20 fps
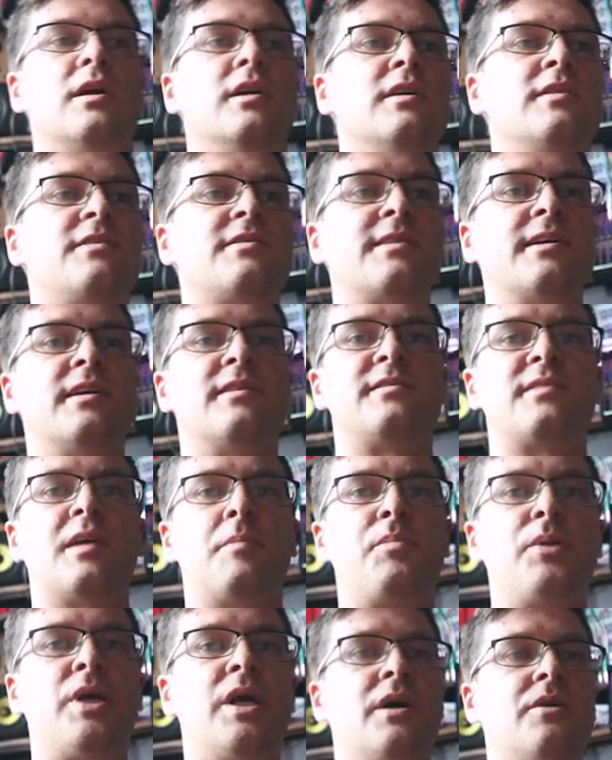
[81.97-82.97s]
It's a
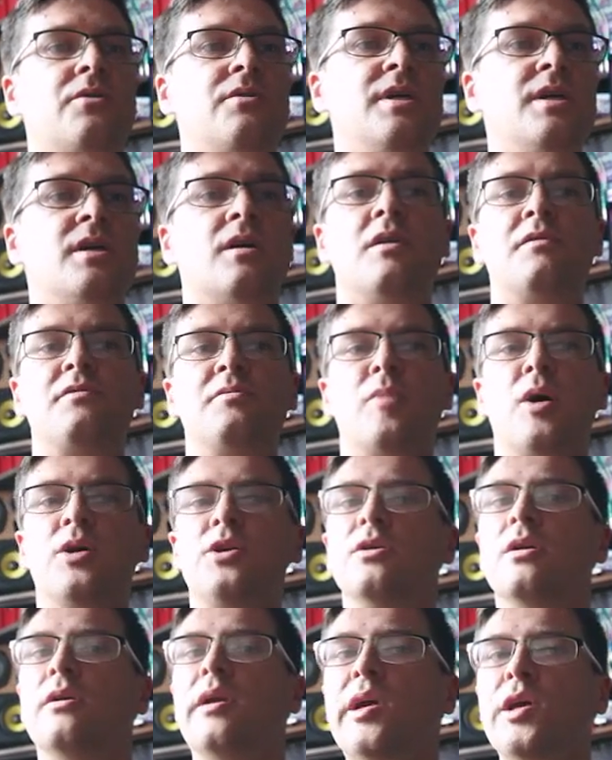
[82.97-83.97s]
sub-area of
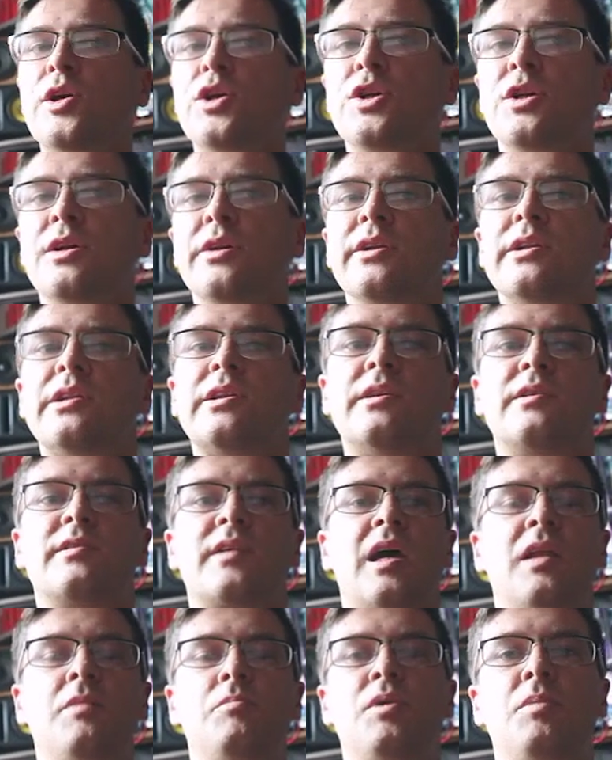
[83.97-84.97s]
modulation that
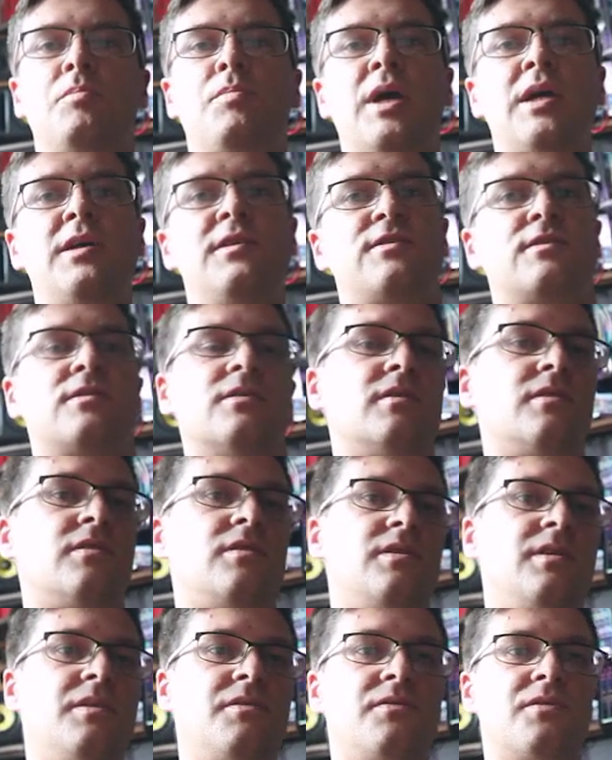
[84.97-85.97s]
can be based on
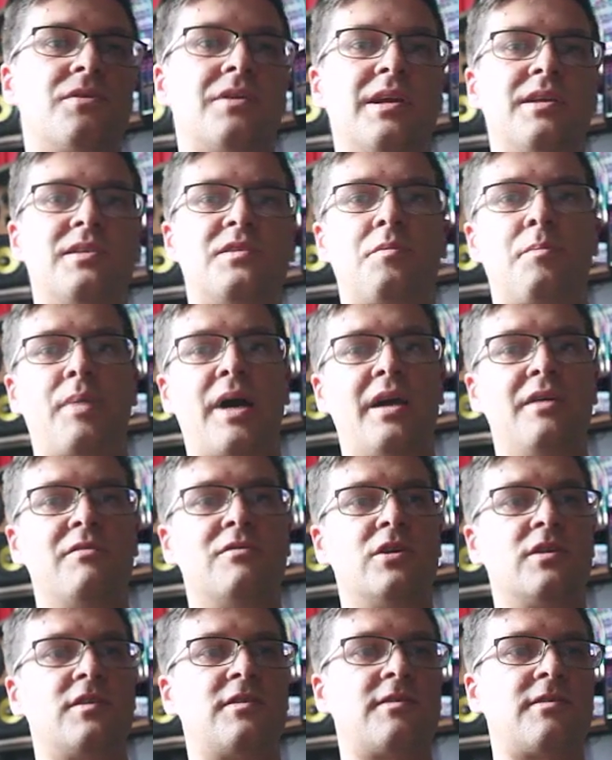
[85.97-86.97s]
different
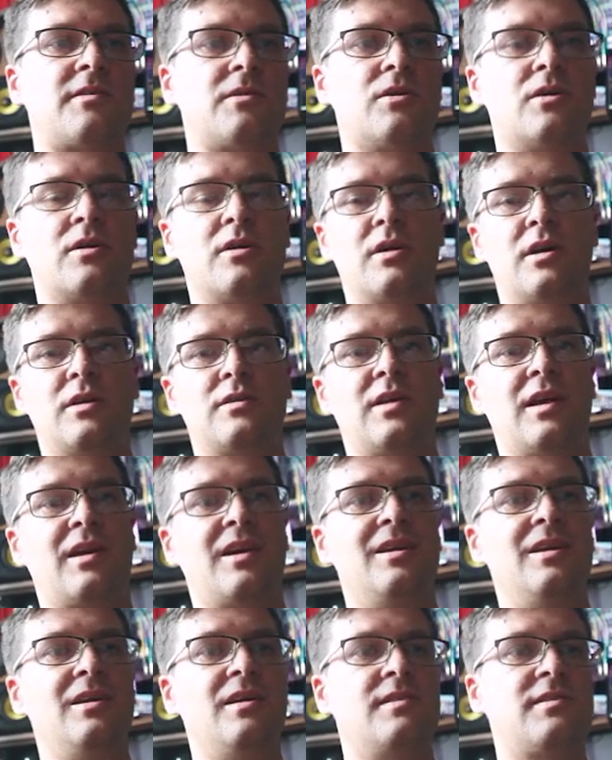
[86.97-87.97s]
pivots or uh,
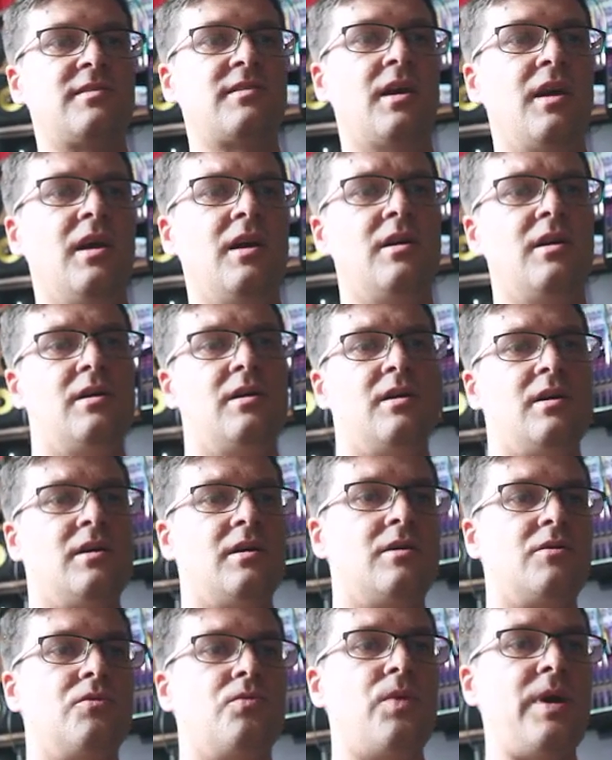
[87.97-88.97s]
techniques
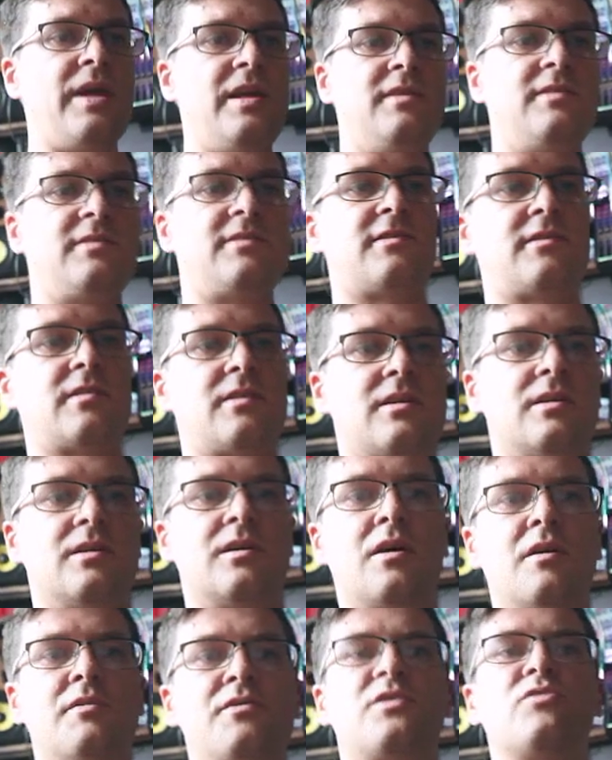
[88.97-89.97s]
or ways
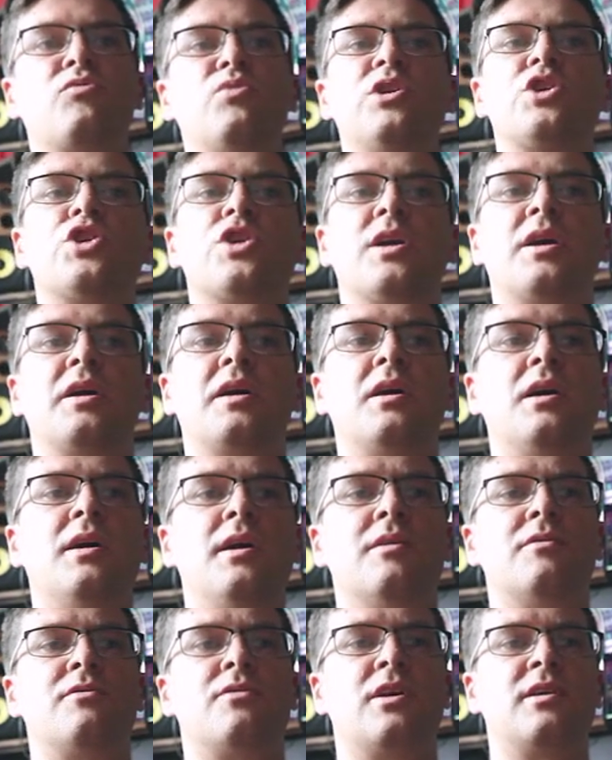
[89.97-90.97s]
uh, of switching,
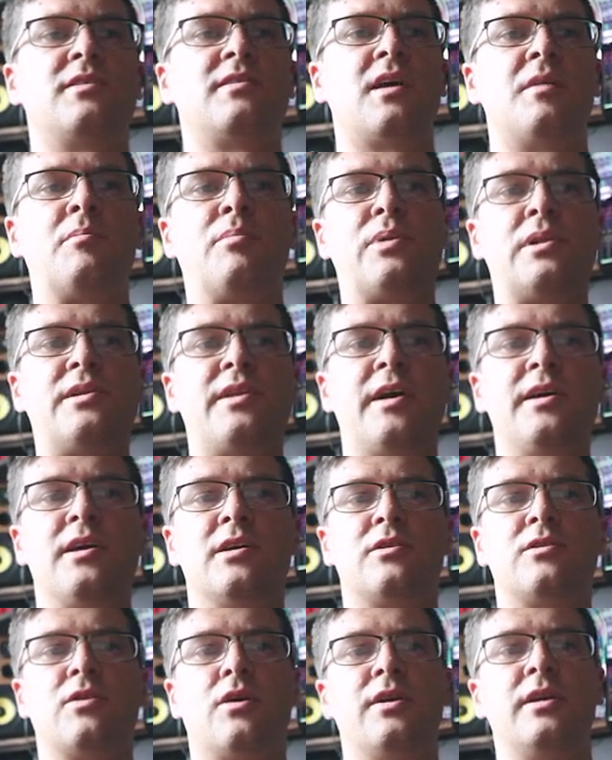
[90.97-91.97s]
for example,
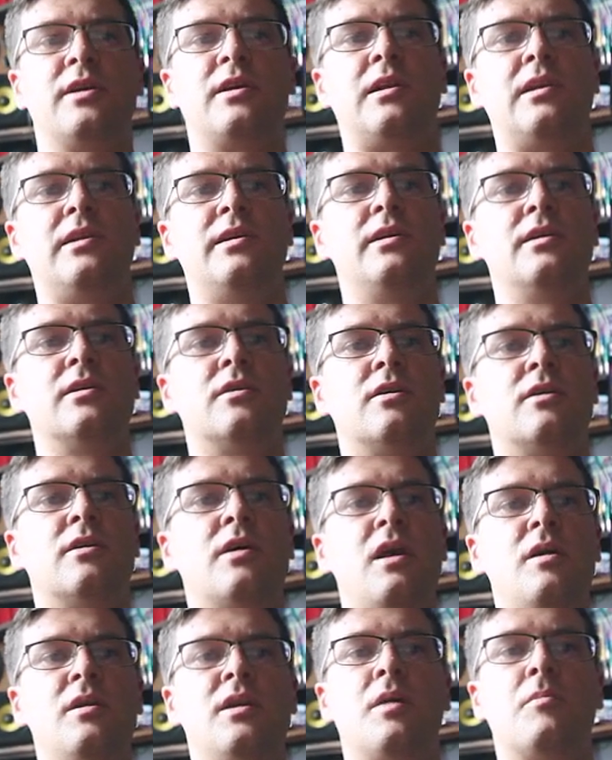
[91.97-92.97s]
diatonically or
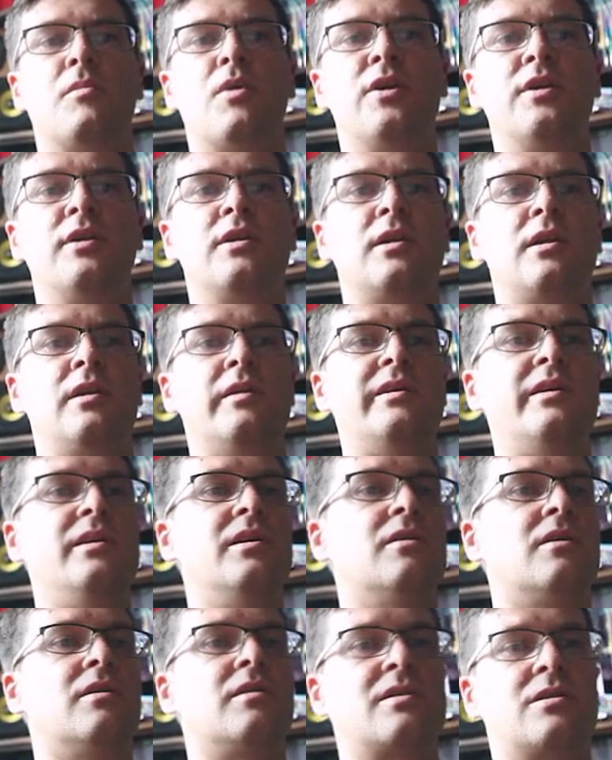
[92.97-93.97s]

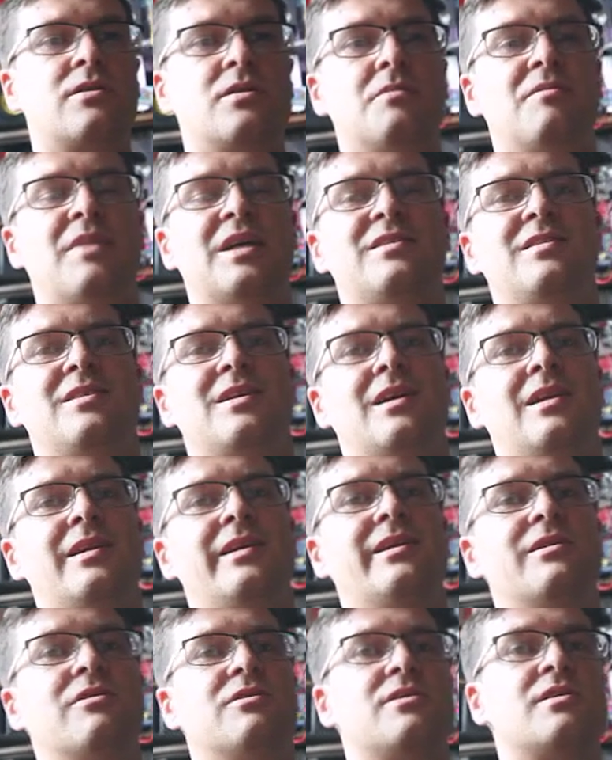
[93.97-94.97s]
enharmonically or
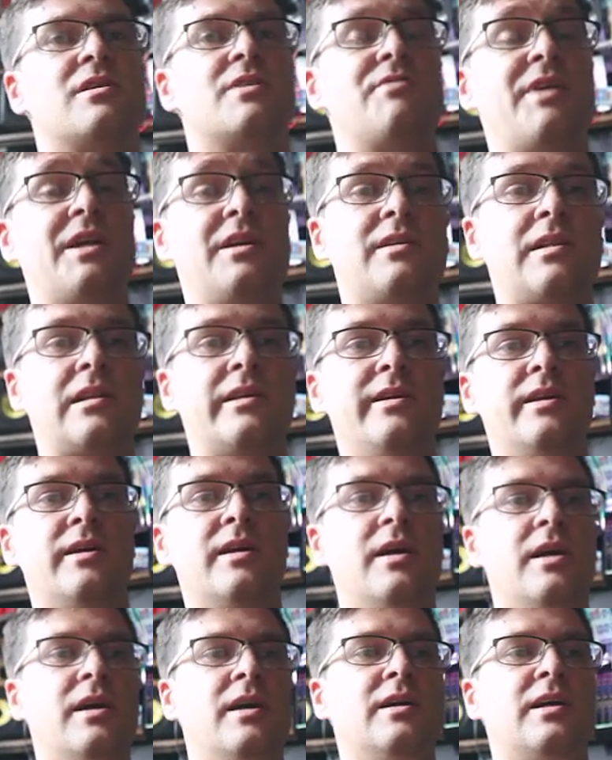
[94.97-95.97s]
chromatically or
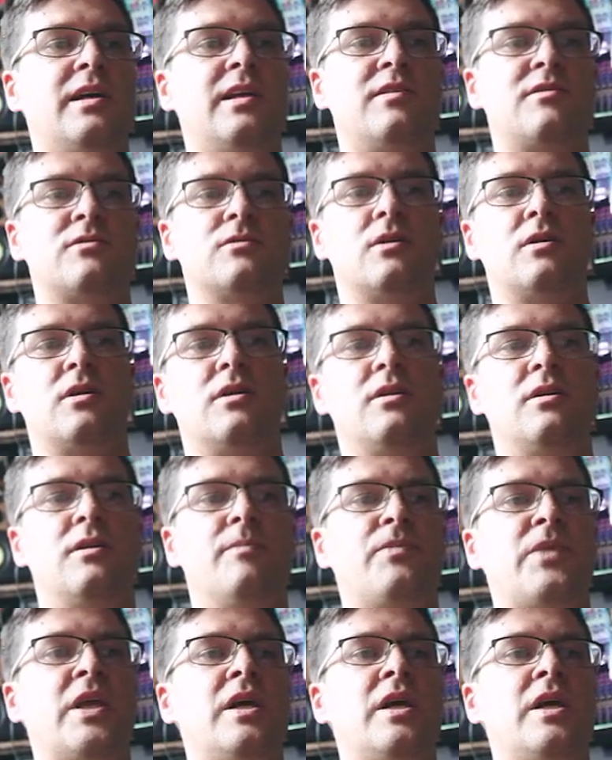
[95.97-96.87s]
directly and so on.